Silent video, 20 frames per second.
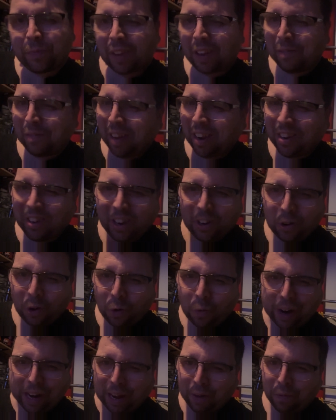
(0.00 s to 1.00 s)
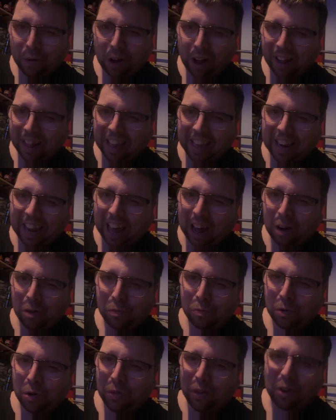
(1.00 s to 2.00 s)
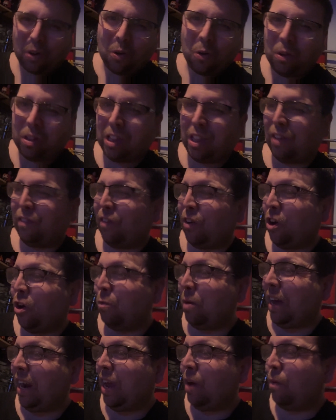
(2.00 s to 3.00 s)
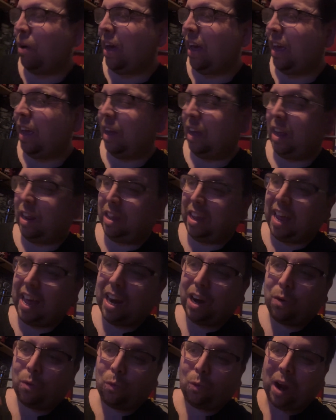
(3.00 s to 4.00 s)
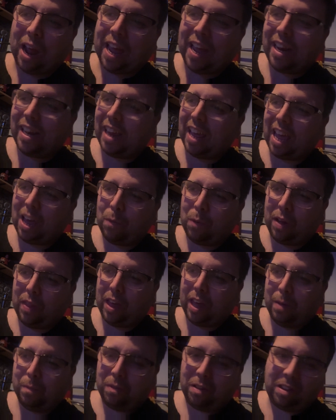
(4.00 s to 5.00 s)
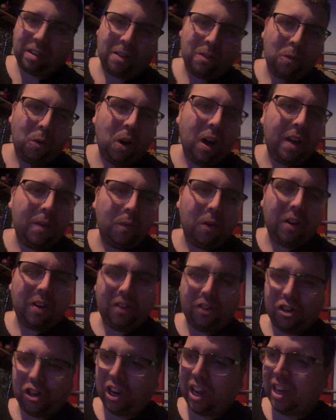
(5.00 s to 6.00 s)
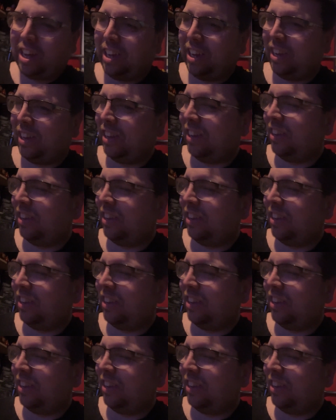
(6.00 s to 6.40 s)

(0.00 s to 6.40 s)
But she'd already worked it out through the course of the film anyway, because he had a reindeer with him, so why wouldn't she?